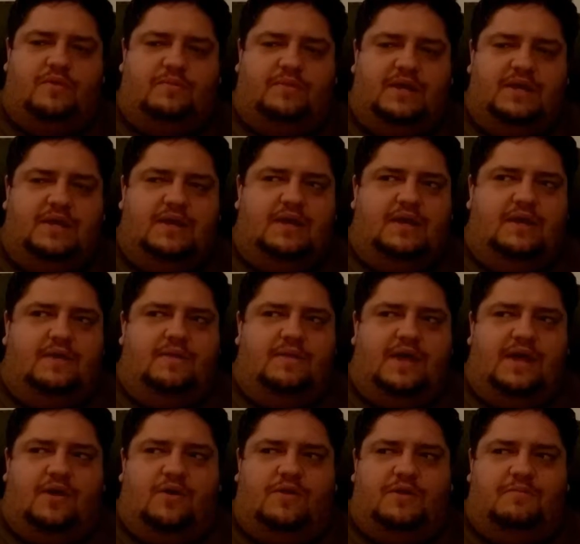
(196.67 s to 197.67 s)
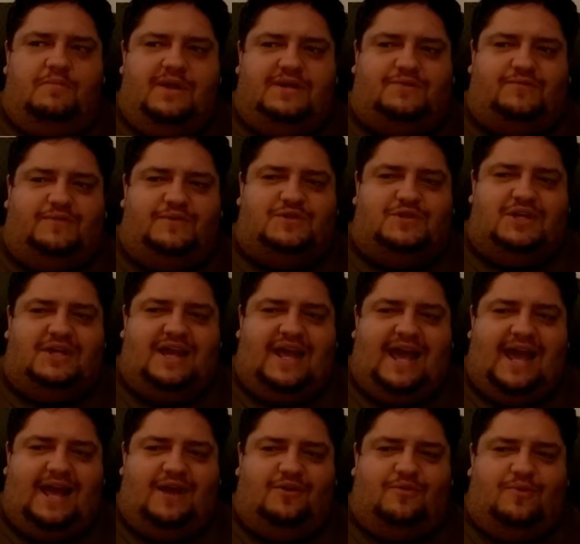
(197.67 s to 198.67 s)
And that only makes Vegeta
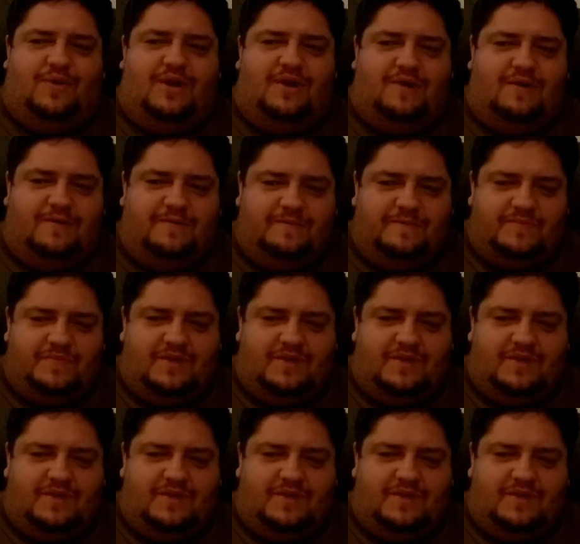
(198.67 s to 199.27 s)
angrier.